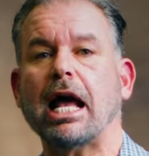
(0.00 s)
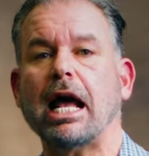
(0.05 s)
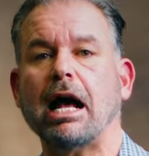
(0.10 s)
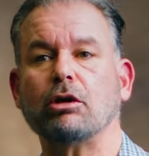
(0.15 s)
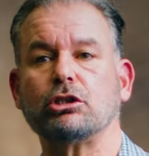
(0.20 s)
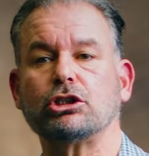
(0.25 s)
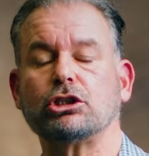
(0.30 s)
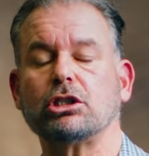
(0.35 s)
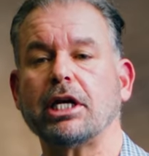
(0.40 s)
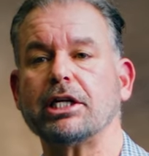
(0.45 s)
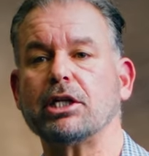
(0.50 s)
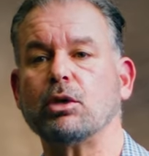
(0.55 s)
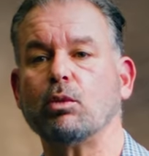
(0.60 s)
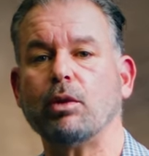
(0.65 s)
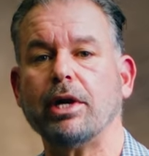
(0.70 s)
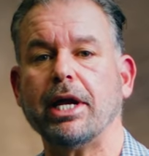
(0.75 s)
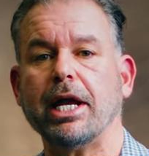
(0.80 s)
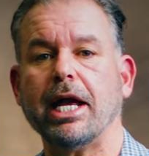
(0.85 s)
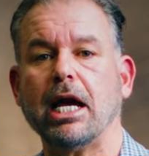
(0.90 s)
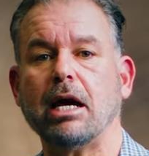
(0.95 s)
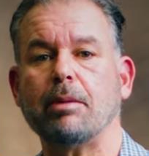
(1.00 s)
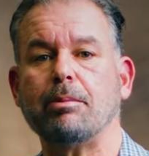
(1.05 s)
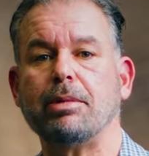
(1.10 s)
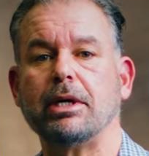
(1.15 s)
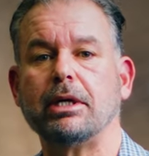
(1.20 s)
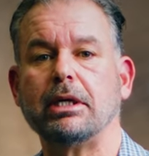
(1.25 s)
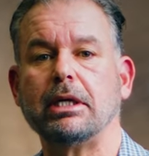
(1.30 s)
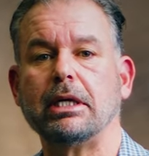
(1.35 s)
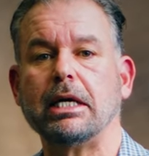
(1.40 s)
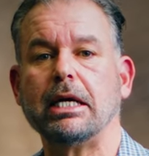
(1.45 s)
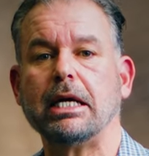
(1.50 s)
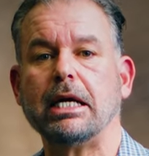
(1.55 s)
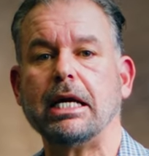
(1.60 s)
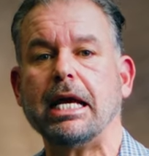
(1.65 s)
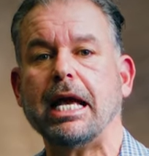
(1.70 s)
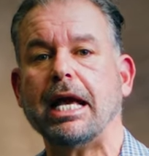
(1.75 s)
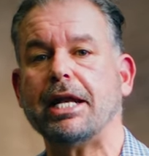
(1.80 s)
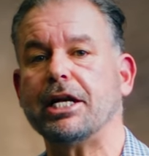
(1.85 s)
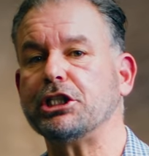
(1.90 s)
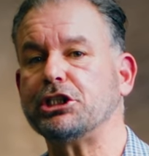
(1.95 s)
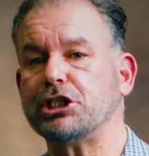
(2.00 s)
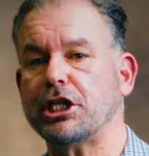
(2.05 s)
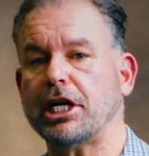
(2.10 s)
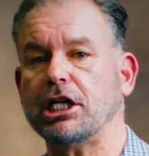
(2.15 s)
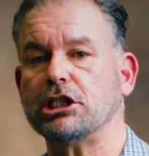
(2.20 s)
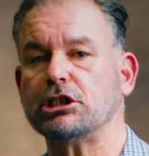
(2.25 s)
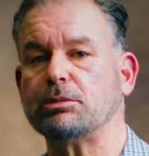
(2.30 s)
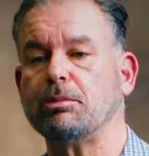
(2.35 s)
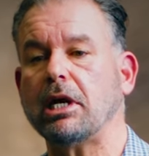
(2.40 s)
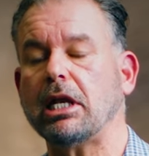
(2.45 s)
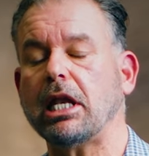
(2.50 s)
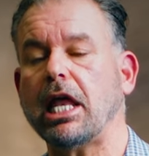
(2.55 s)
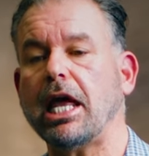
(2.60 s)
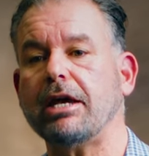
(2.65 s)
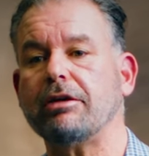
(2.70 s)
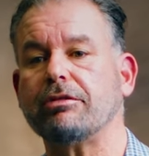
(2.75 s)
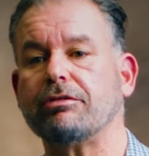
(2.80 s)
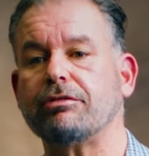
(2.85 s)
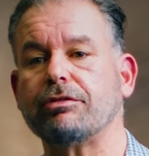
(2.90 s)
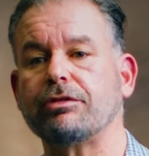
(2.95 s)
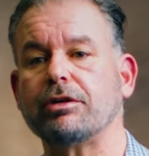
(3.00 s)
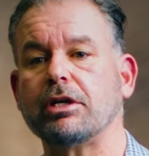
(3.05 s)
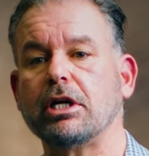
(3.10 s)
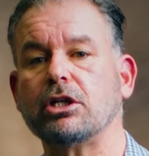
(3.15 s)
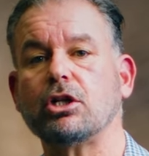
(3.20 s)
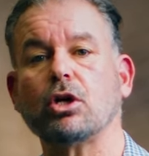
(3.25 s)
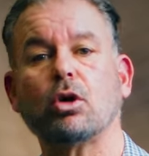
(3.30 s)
outside the rehab, and it changed my life.